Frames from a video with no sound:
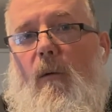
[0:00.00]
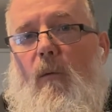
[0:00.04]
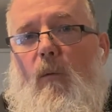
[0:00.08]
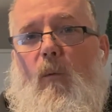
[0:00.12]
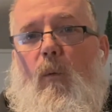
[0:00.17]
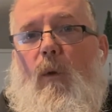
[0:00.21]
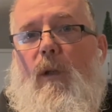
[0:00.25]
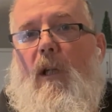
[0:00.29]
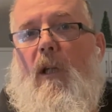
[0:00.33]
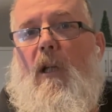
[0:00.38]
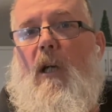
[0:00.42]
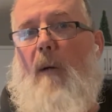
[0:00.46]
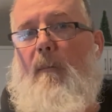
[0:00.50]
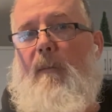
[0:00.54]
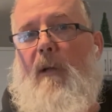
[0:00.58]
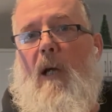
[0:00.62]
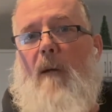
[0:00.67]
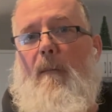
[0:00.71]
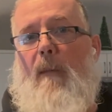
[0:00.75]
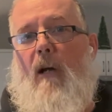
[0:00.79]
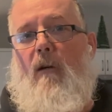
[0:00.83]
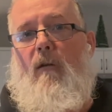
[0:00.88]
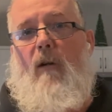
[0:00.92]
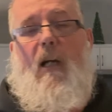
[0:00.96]
with the company
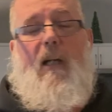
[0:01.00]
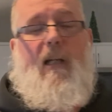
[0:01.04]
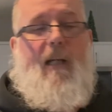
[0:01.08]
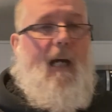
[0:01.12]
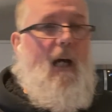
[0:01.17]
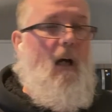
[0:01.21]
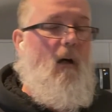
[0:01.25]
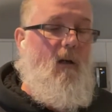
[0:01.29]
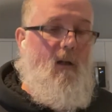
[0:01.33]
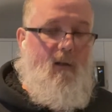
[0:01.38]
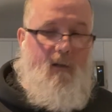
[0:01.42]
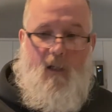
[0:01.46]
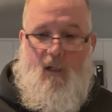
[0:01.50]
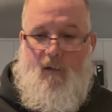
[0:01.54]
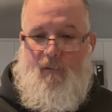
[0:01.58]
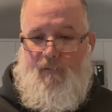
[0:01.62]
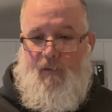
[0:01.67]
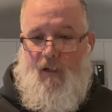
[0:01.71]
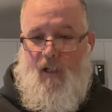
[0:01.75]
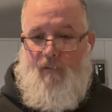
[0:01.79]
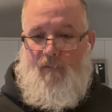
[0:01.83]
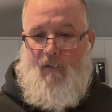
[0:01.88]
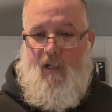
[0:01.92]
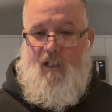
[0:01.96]
I'm at right now. If
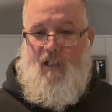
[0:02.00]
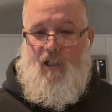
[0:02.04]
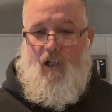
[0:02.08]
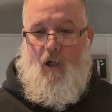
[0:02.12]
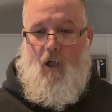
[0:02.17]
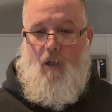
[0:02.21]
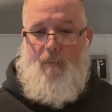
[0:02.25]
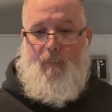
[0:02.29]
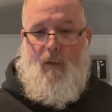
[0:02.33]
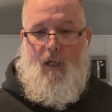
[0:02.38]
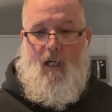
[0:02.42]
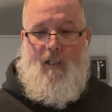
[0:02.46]
I tarp,